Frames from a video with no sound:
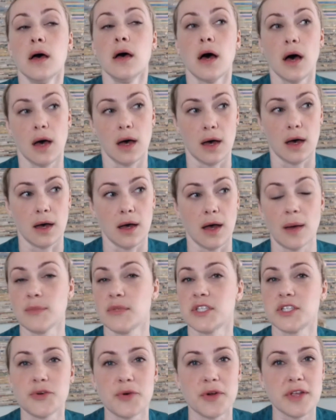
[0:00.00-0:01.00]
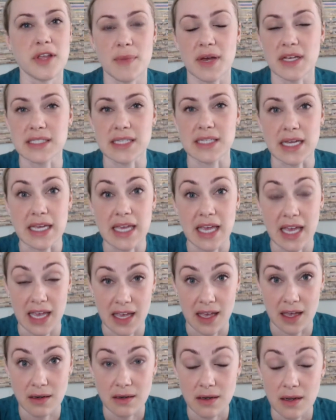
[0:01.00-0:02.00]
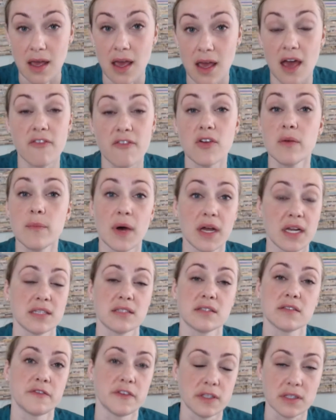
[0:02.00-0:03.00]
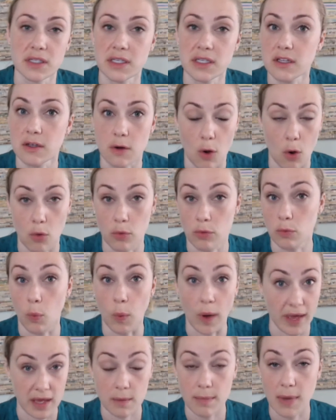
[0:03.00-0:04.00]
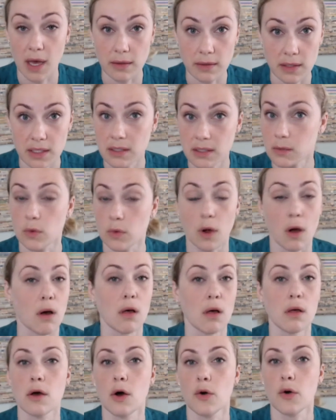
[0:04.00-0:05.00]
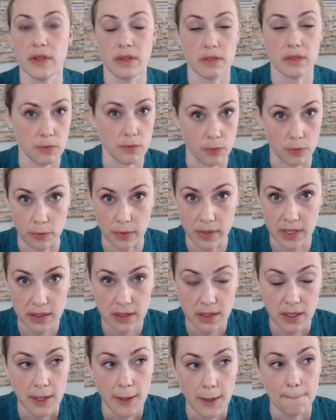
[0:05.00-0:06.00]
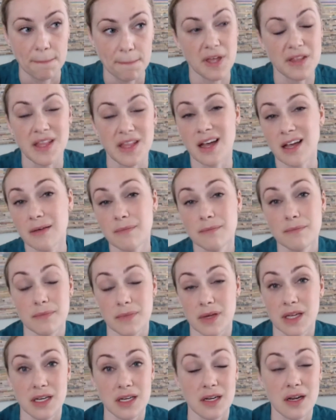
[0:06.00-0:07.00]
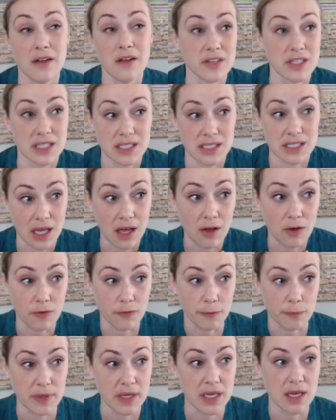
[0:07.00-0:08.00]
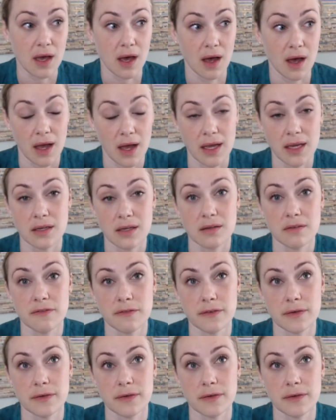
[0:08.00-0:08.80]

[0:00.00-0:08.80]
I'm just doing the best I can. Everybody's feeling their own way about this. We're all going through it. And that can, in and of itself, be kind of